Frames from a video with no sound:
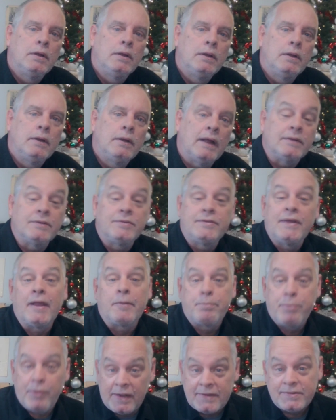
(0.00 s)
How Dak
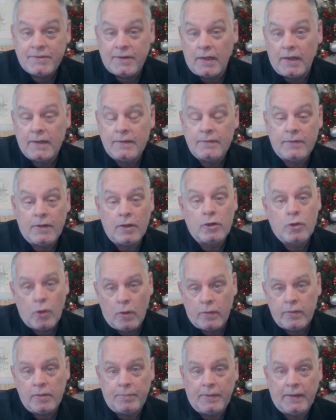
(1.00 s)
Prescott, their
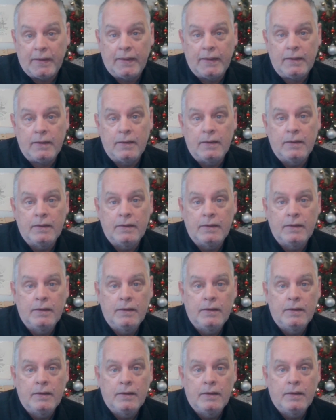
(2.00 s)
quarterback,
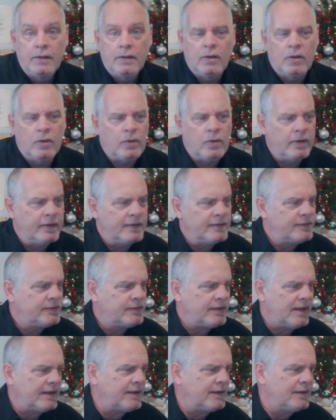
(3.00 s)
on a
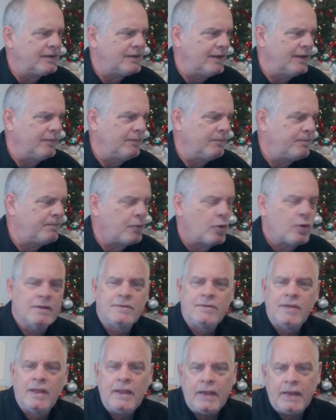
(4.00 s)
2nd and
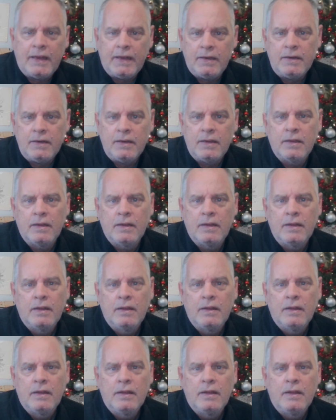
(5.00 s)
14,
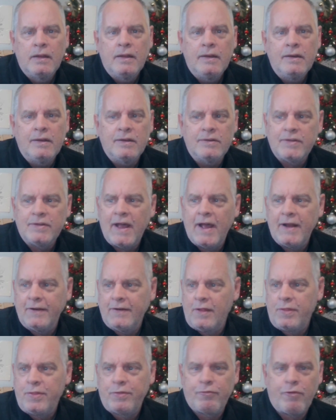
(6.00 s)
decided to
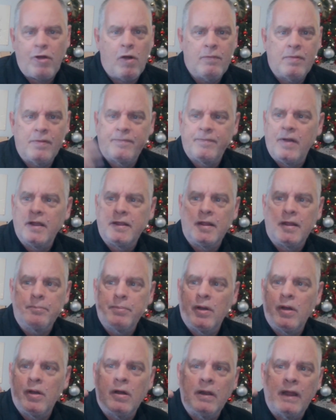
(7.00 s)
throw the fucking
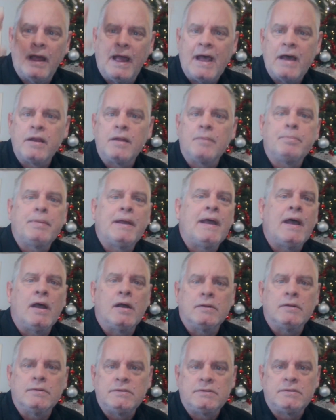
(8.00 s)
ball out of
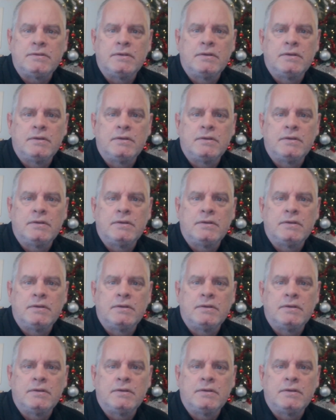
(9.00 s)
bounds